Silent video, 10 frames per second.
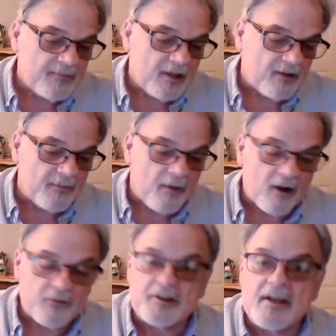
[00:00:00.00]
you know, the
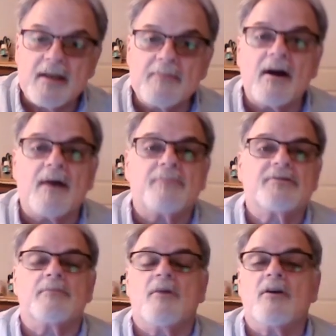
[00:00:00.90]
Marvel
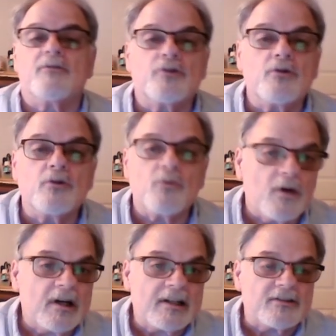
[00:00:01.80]
team-ups, the Marvel
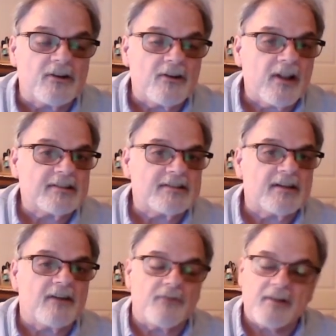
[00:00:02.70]
2-in-1s, all that stuff.